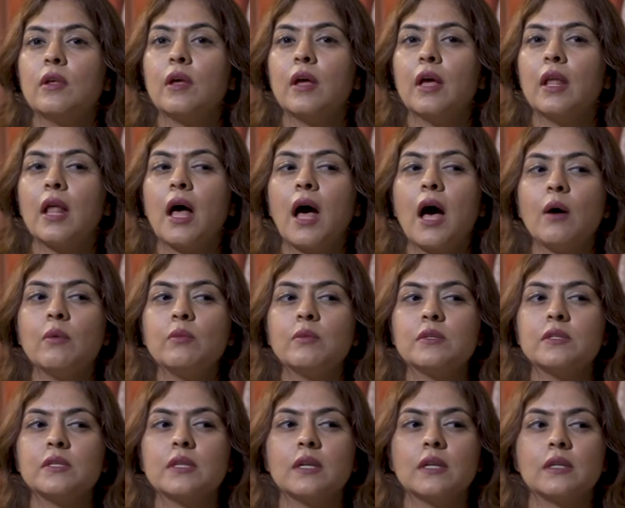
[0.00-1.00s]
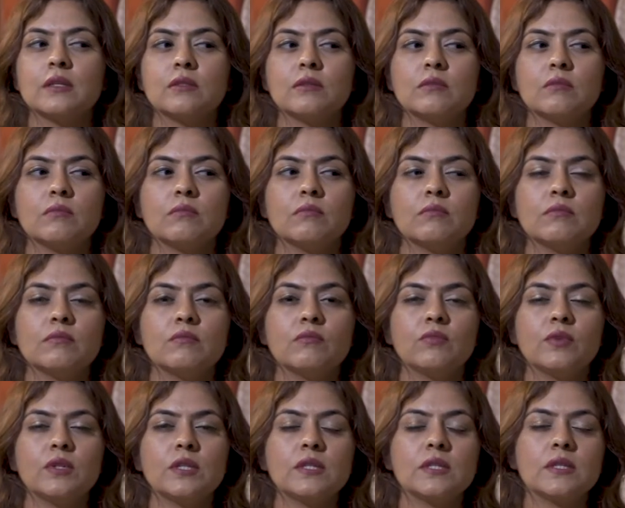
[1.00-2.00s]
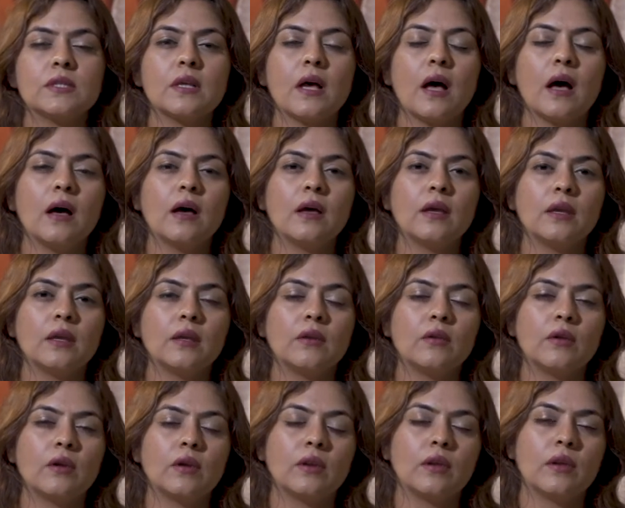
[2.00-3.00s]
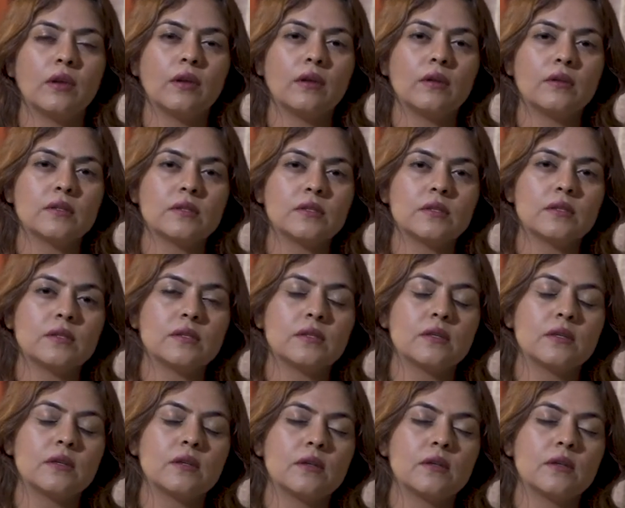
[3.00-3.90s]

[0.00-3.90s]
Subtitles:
And how is it? Which side it is?